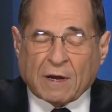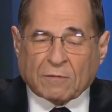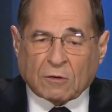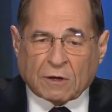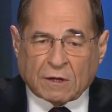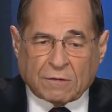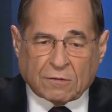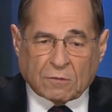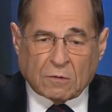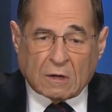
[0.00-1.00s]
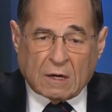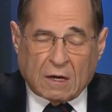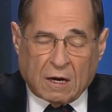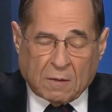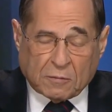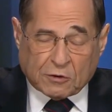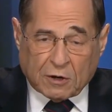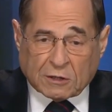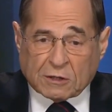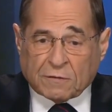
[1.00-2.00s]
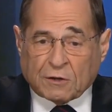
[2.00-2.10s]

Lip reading: We have to look into obstructions